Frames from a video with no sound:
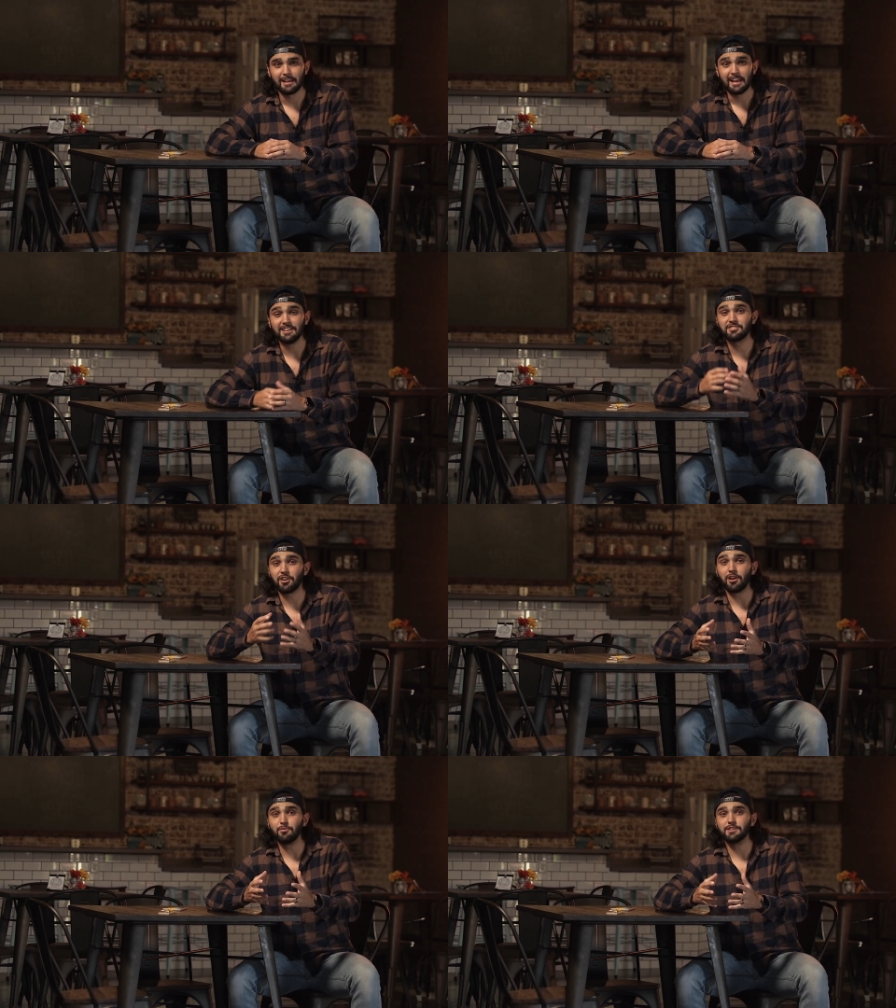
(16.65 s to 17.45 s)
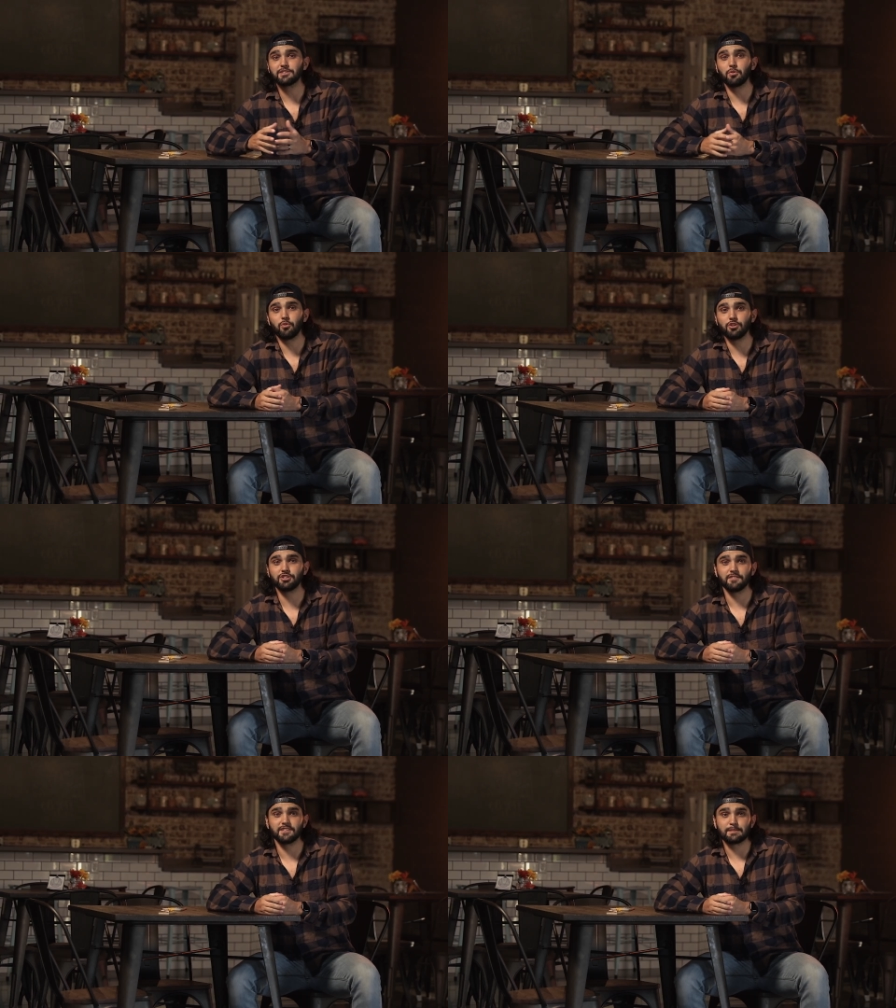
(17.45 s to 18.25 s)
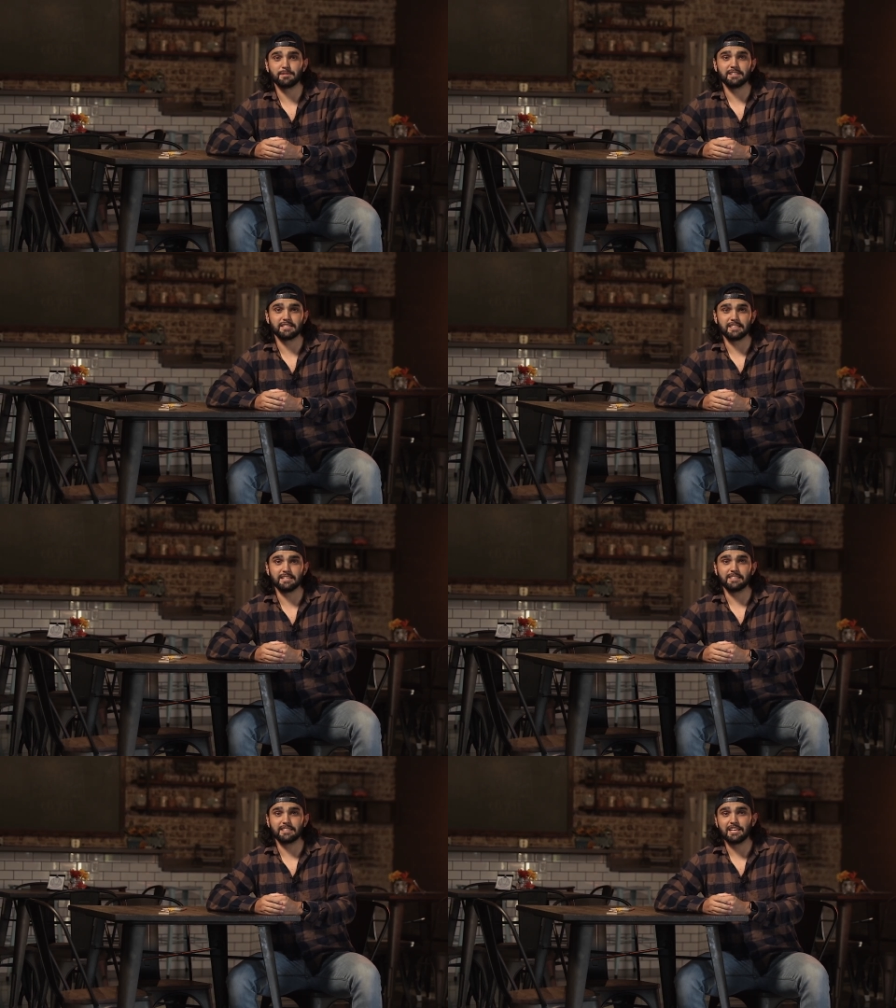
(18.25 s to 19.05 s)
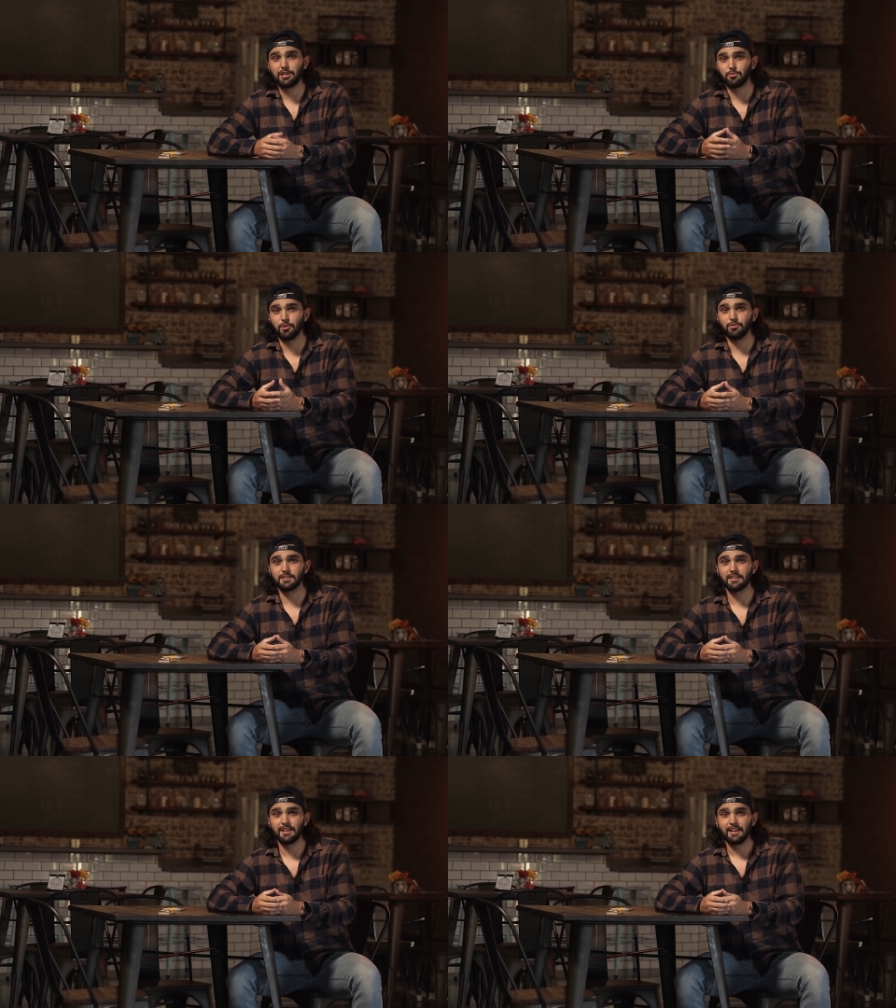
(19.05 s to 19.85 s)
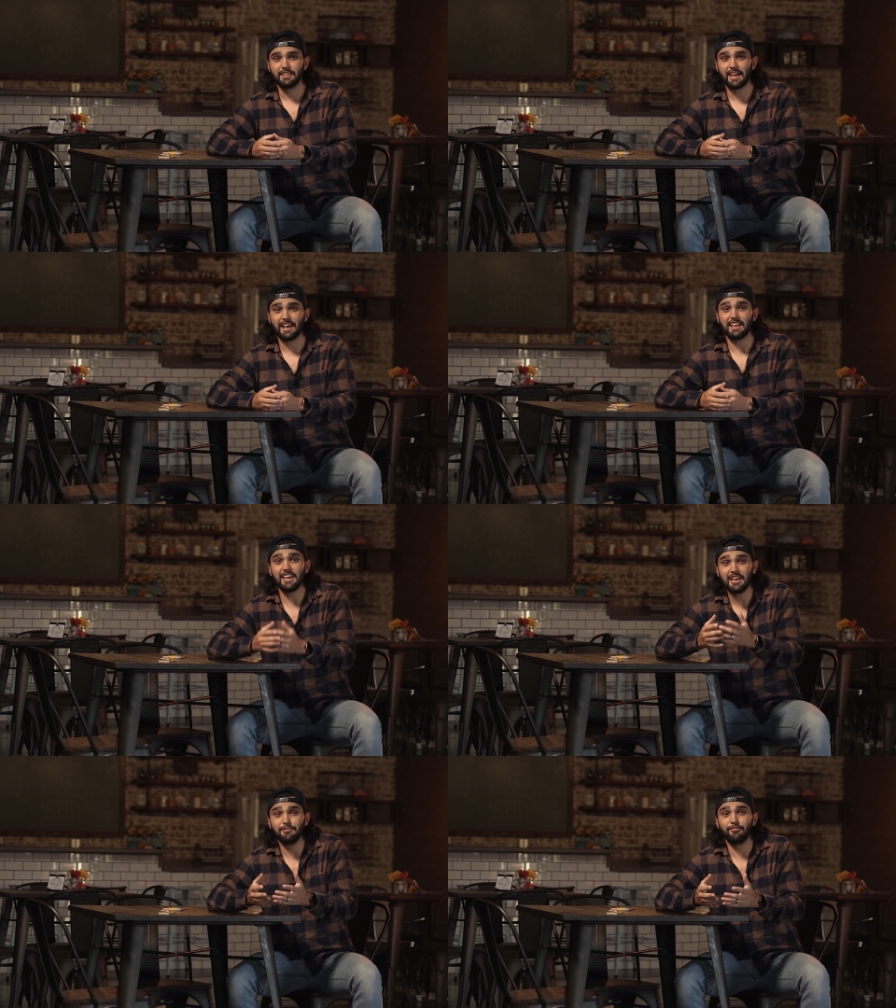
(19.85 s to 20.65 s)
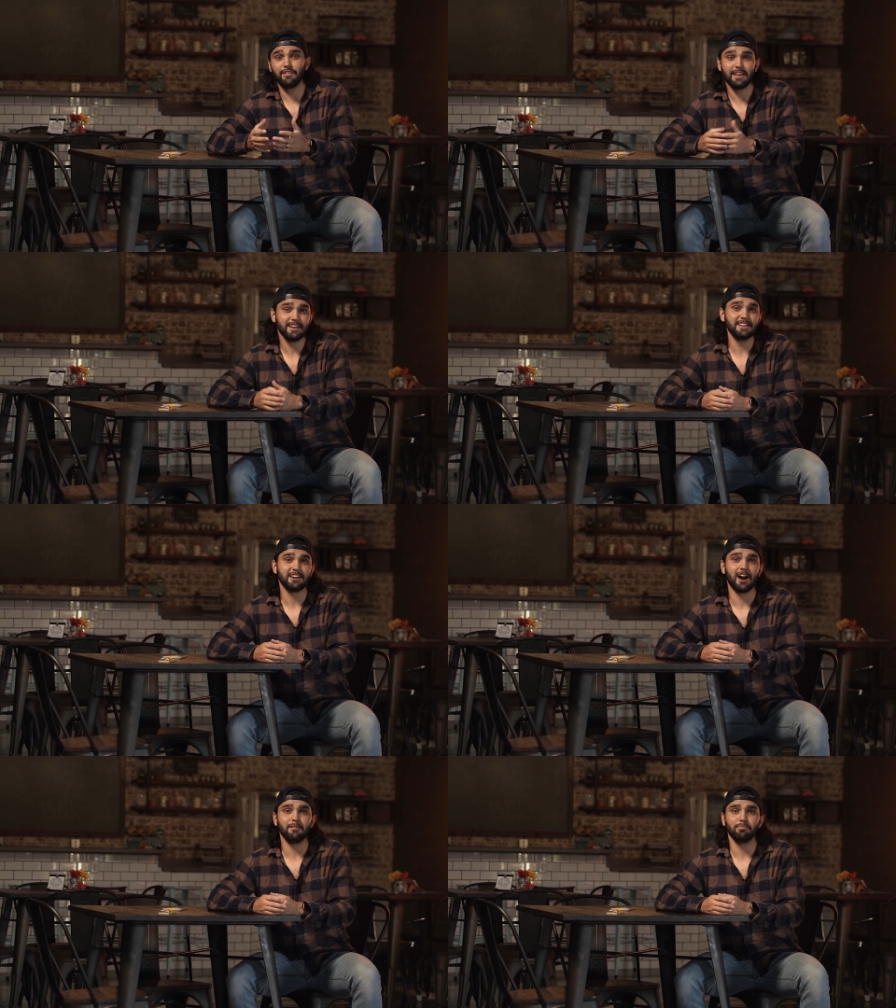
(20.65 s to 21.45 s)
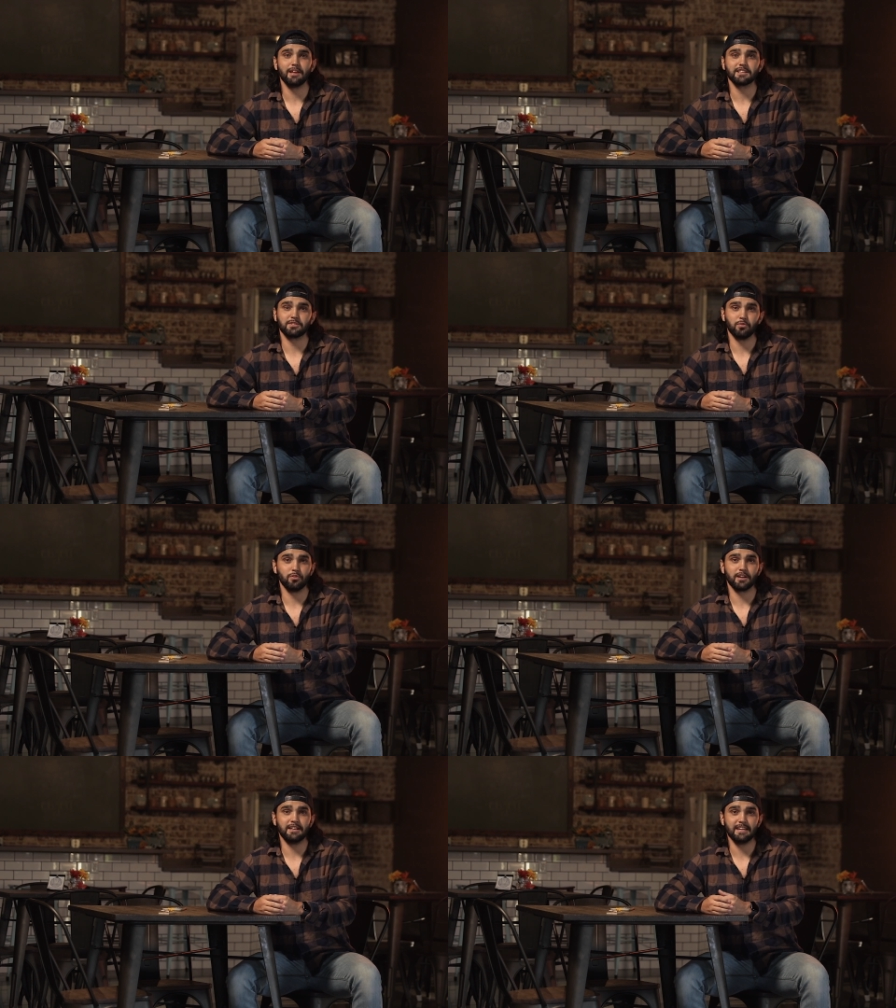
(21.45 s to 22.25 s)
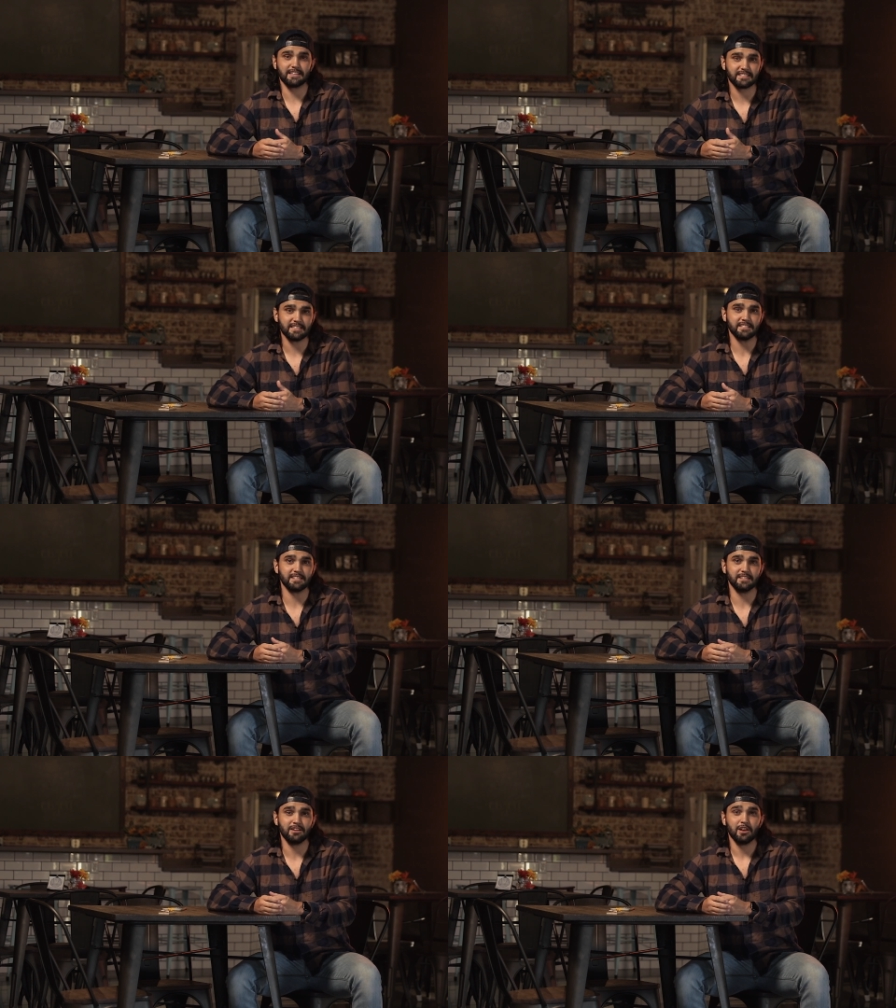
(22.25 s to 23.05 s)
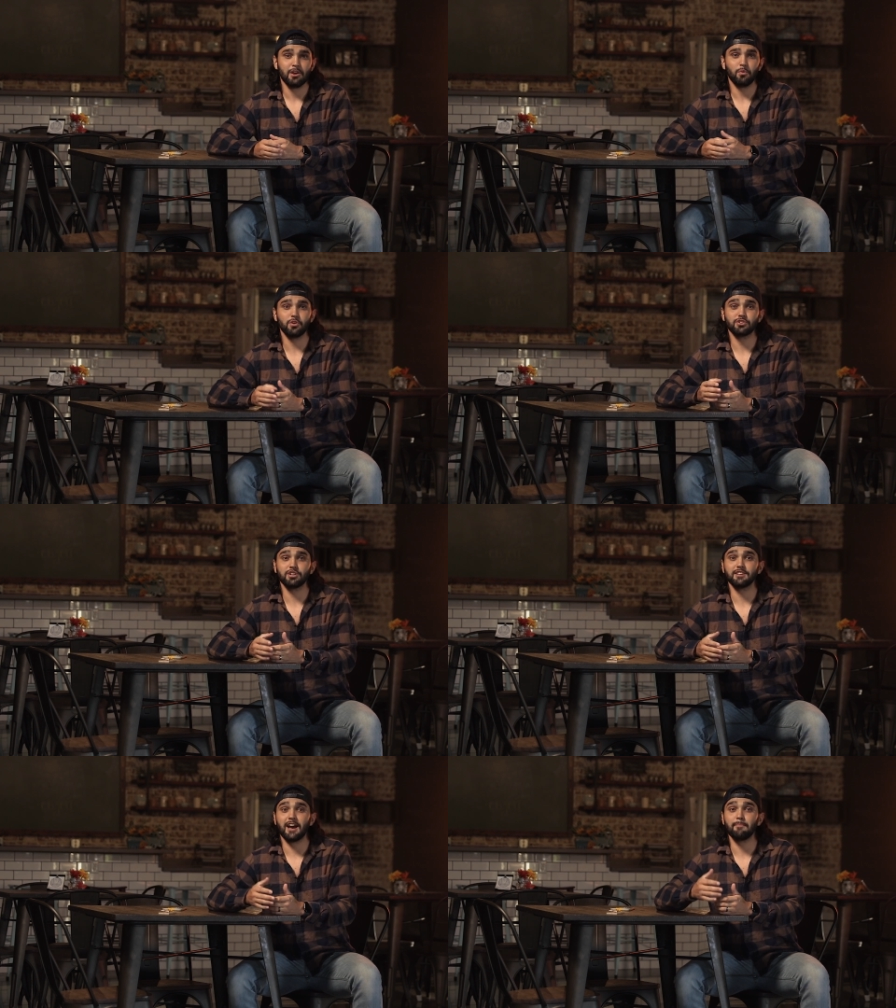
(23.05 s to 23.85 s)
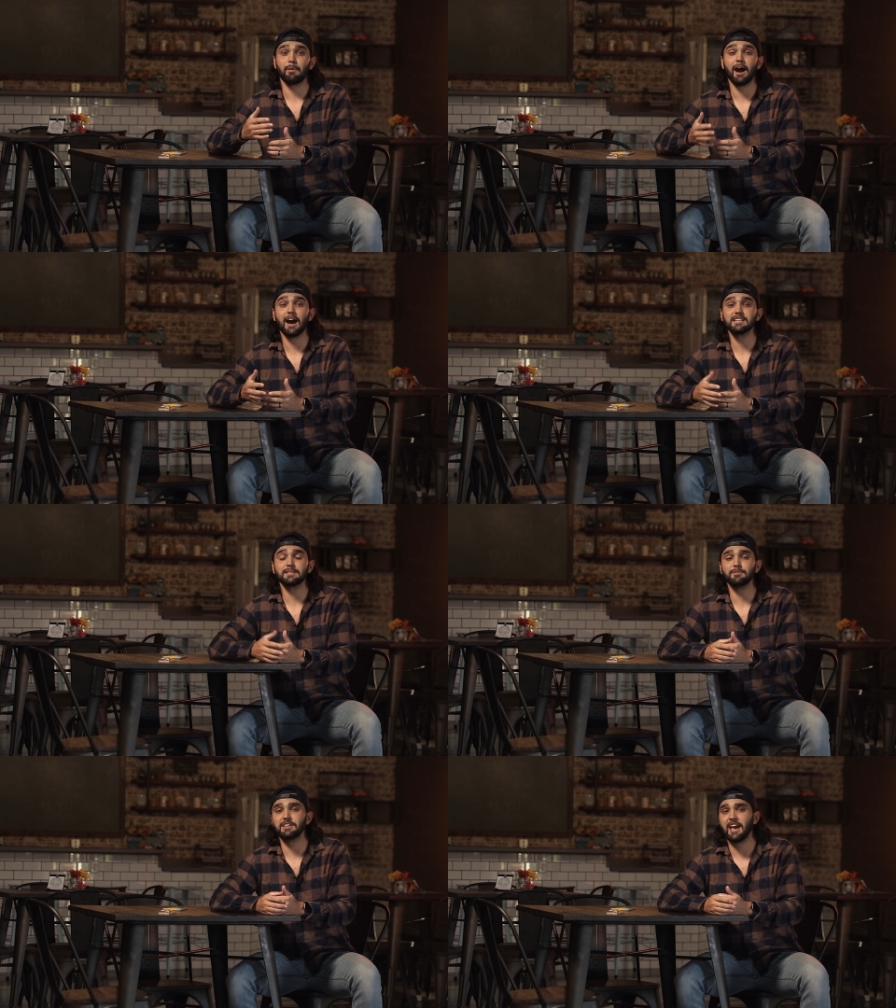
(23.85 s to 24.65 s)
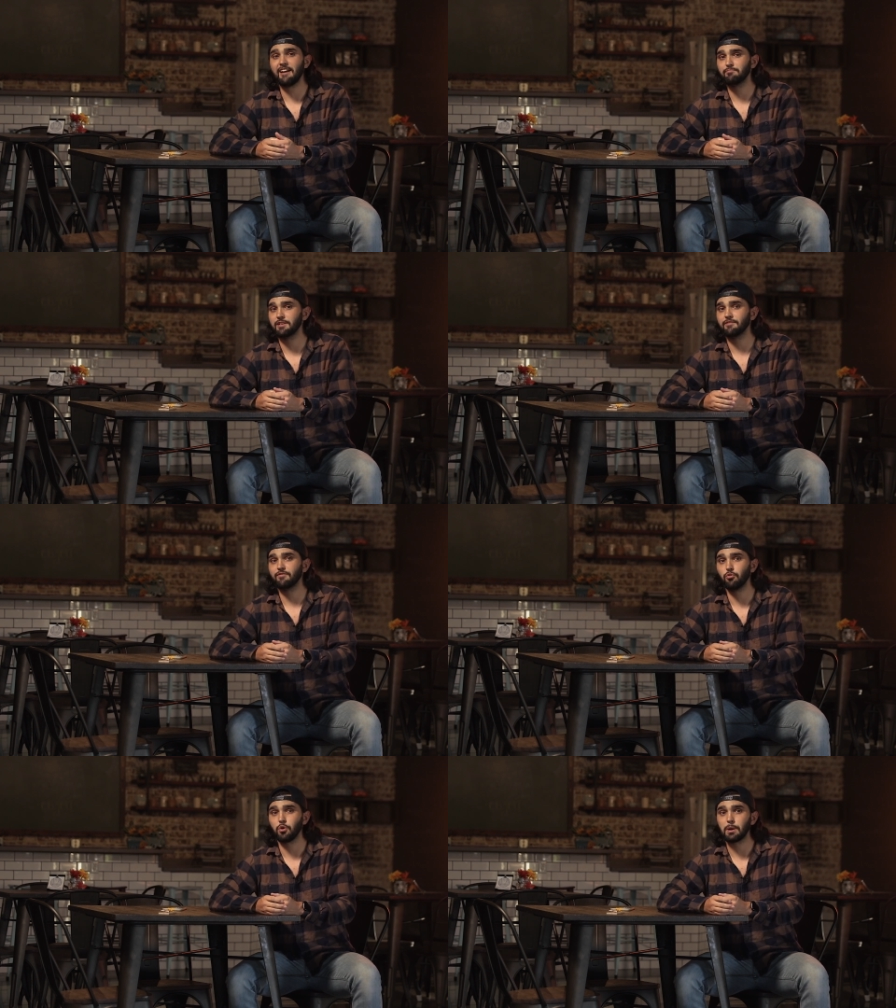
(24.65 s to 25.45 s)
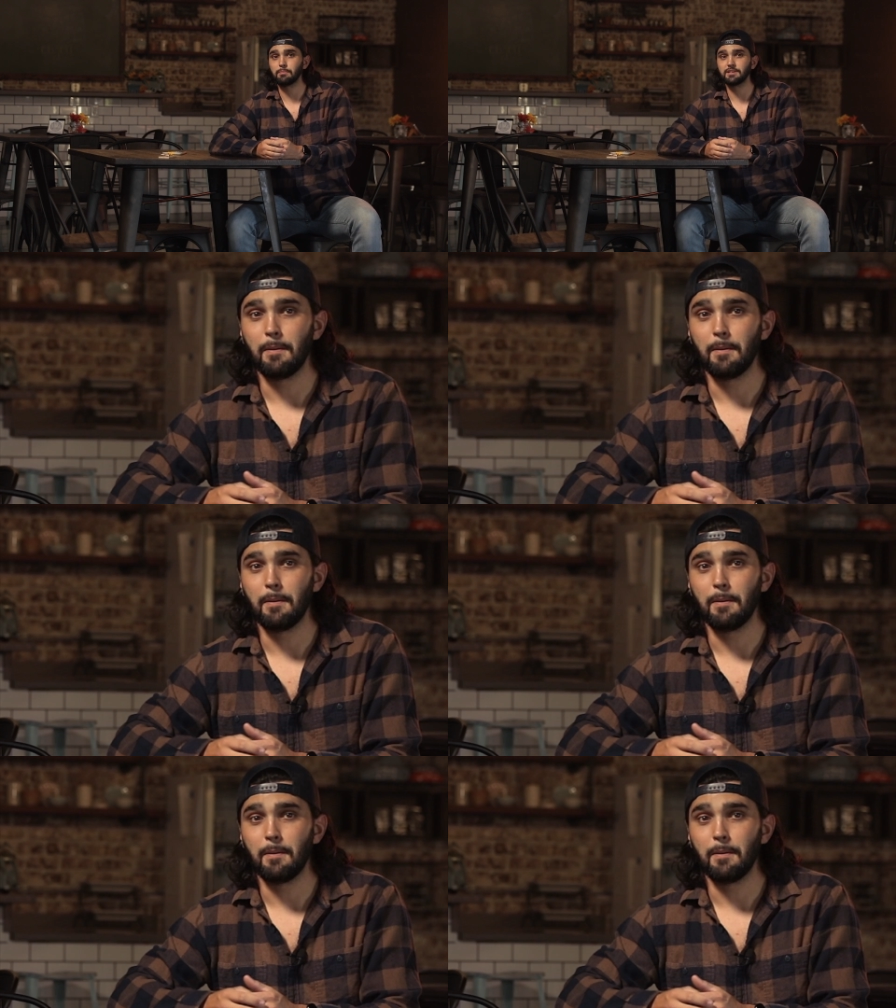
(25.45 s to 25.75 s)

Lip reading: In Darwin's Origin of Species, he wrote that if any complex organ existed which could not possibly have been formed